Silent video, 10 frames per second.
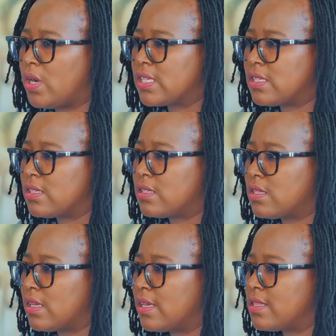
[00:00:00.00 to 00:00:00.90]

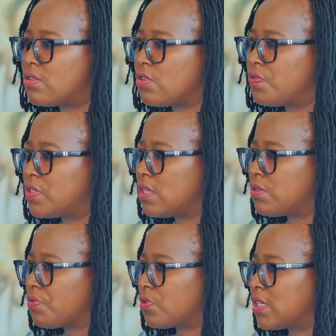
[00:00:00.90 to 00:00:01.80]
access these
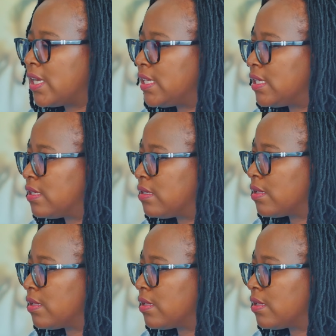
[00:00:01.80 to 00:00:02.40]
services for Starlink,